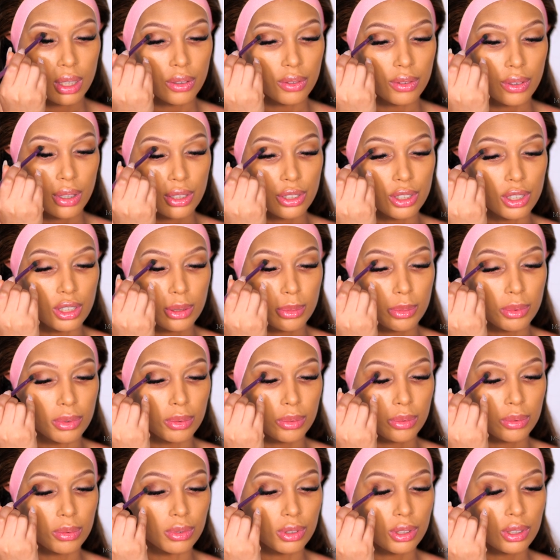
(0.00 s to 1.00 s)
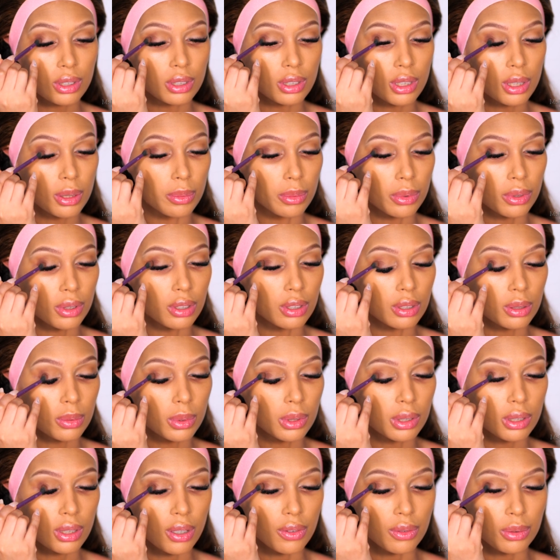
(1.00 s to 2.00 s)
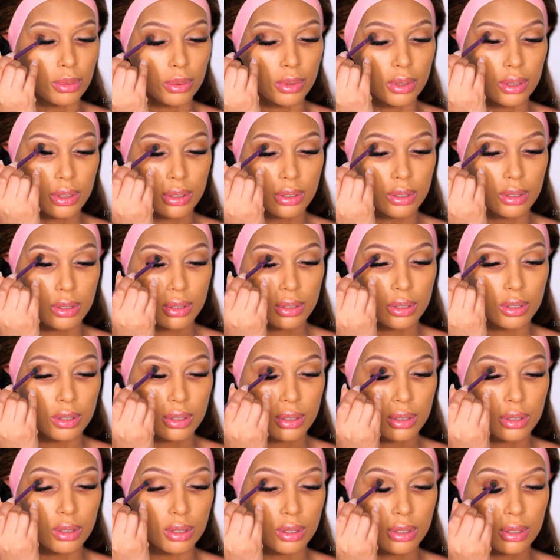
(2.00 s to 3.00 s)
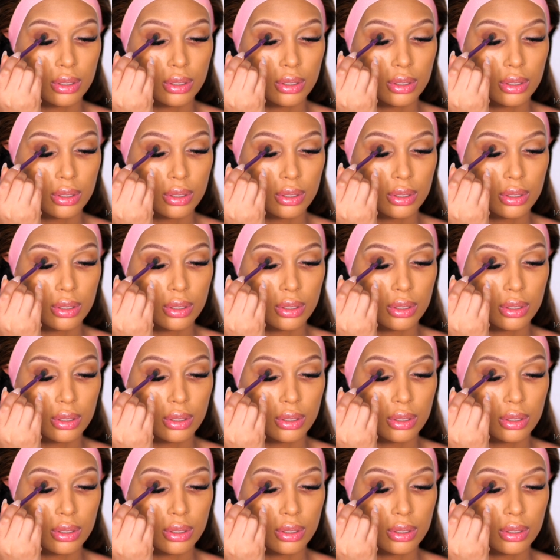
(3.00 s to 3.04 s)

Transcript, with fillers: brown right at the outer lid and